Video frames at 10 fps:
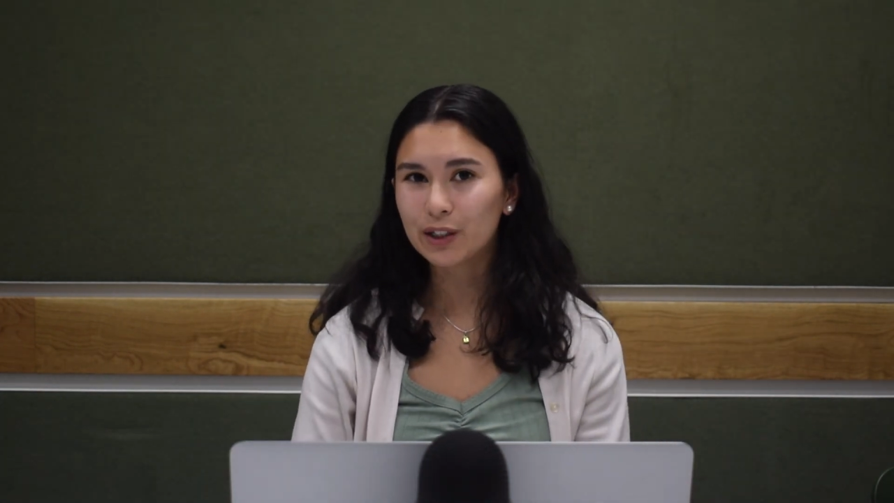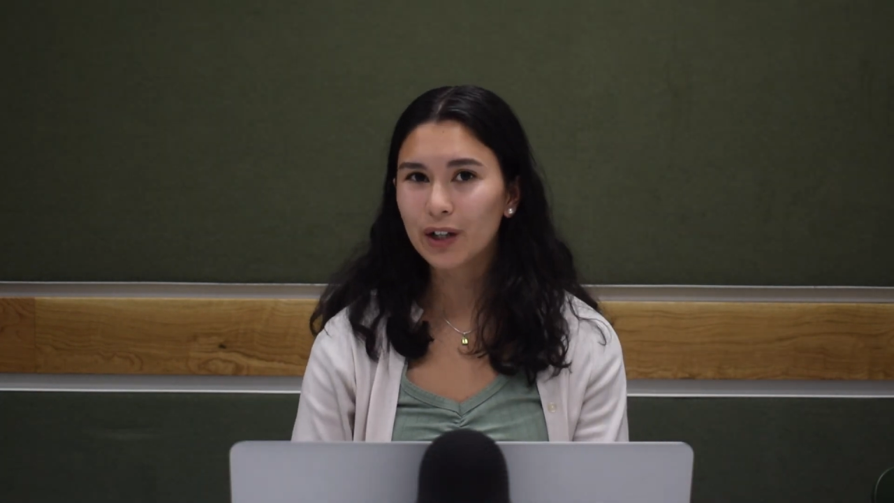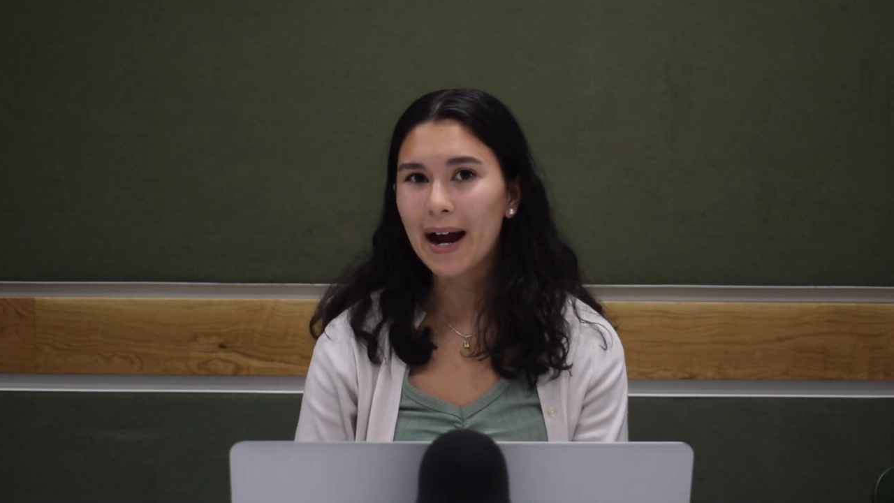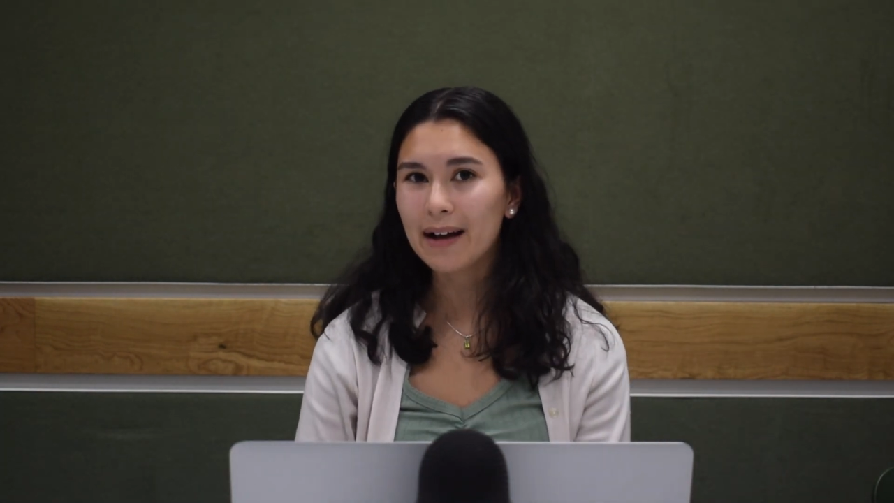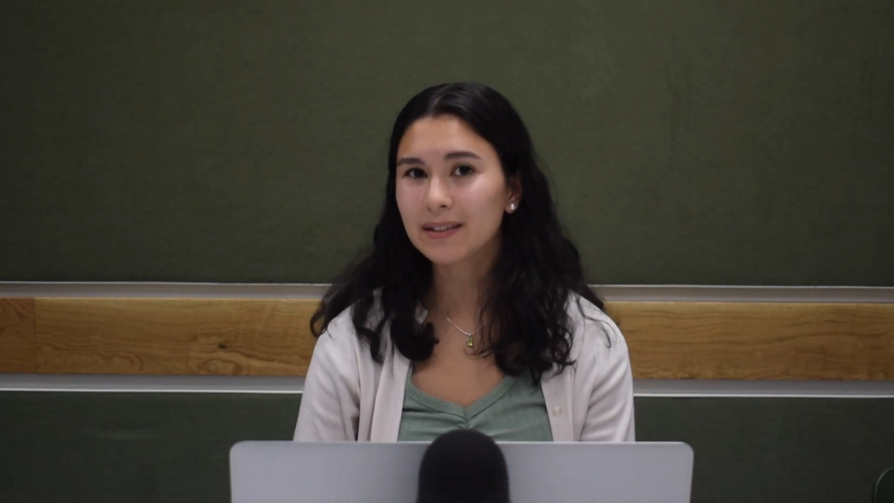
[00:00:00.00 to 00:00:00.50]

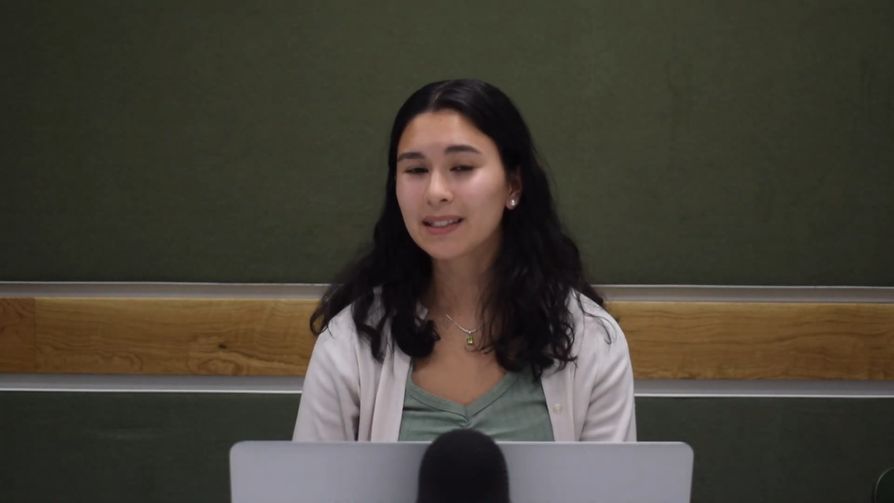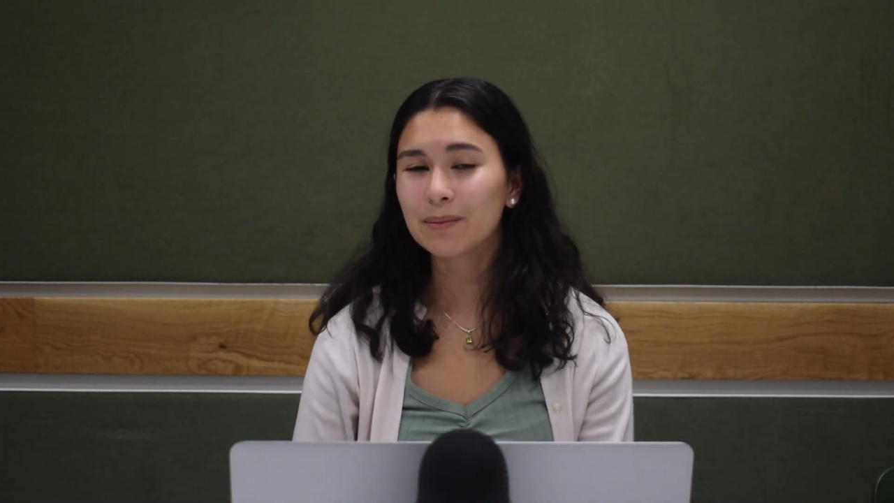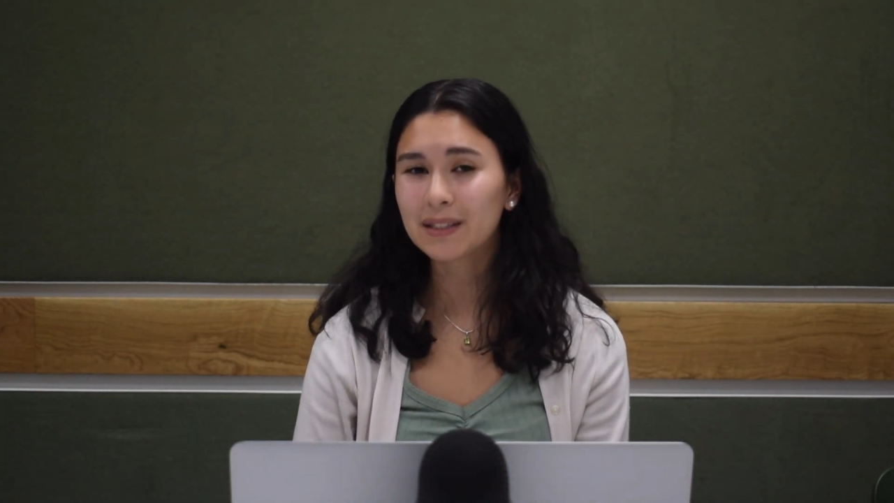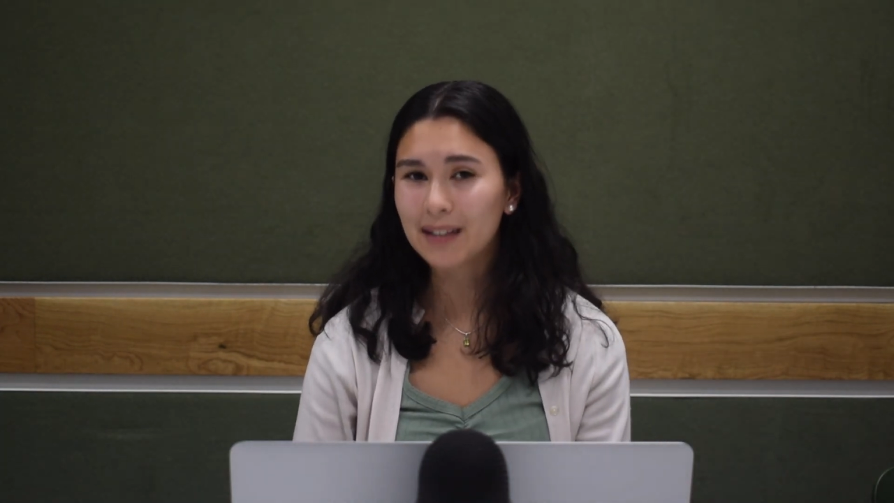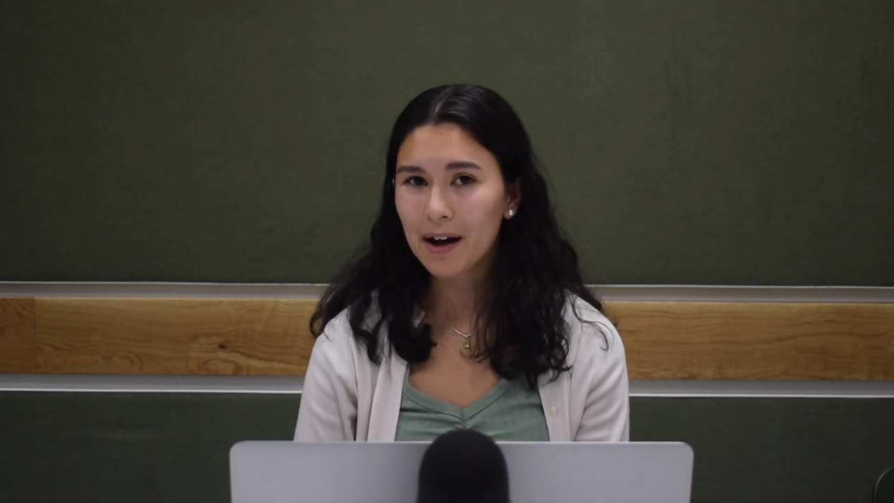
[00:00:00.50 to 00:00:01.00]
trials
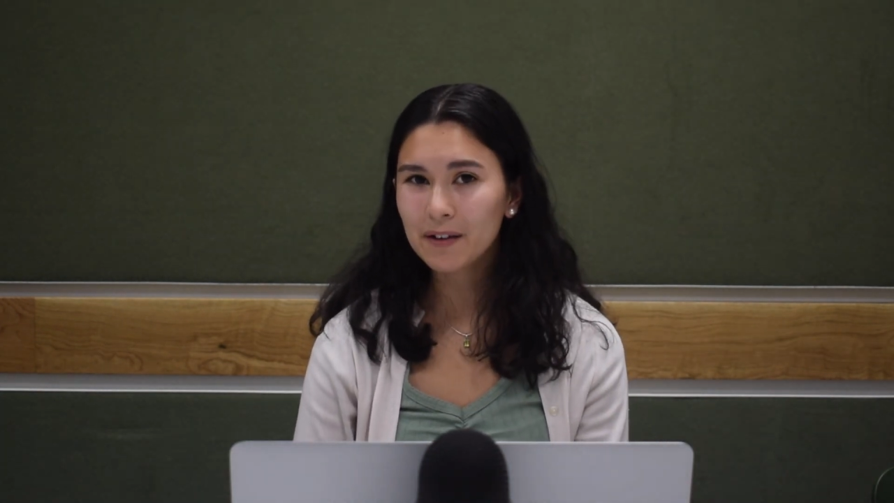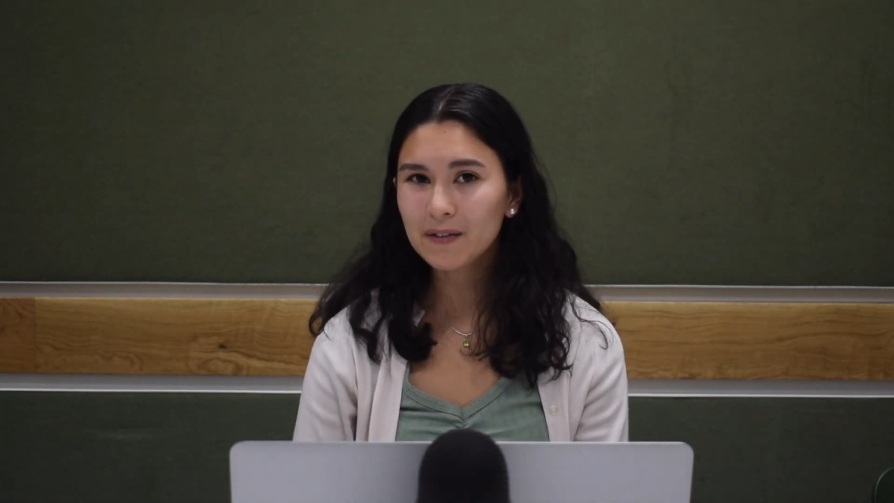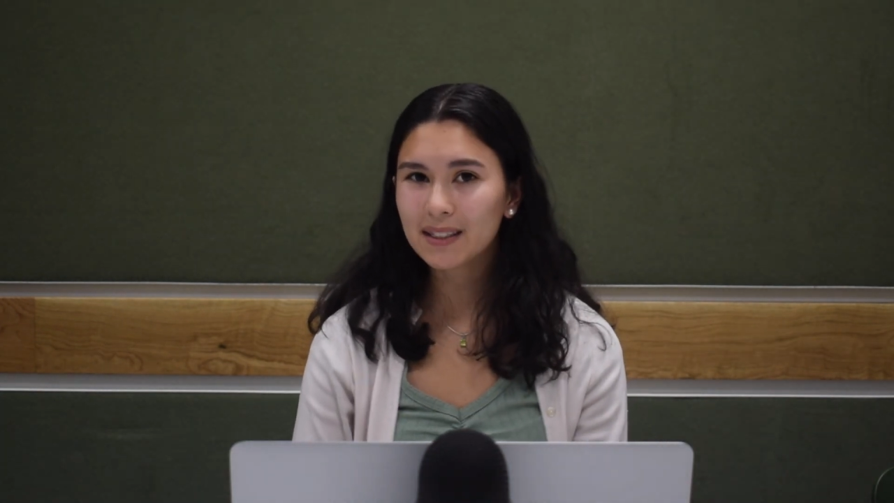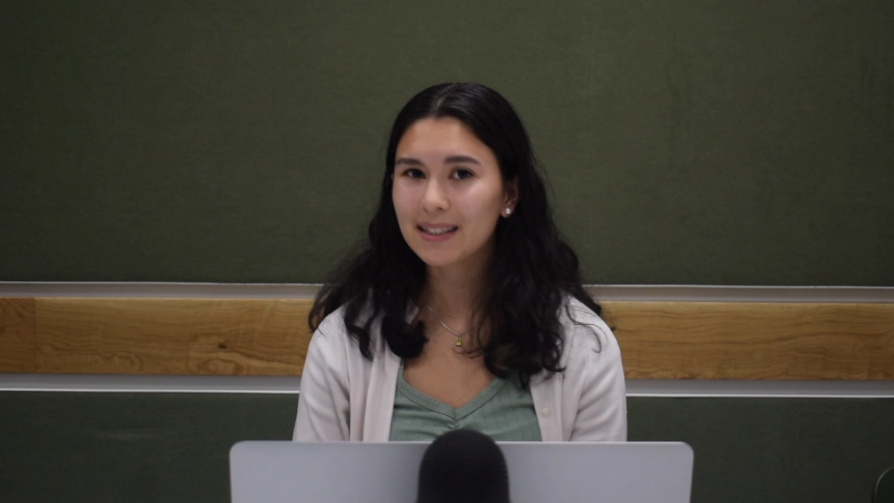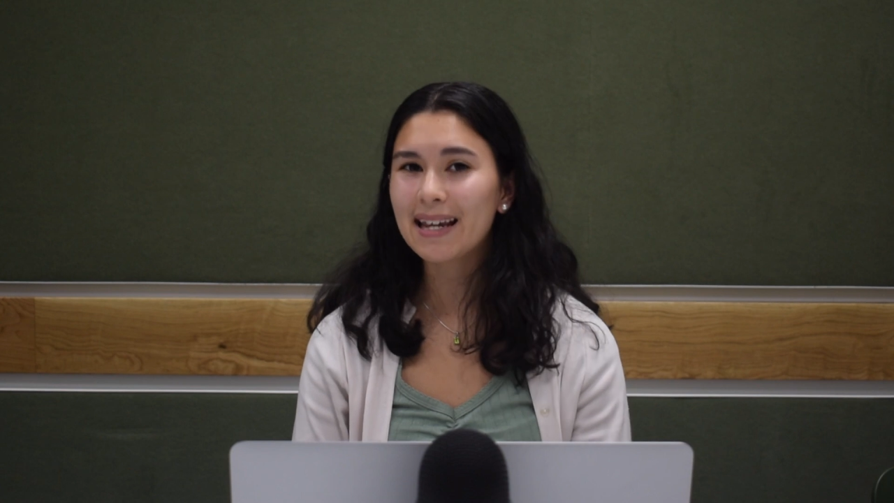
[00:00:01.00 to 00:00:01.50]
themselves,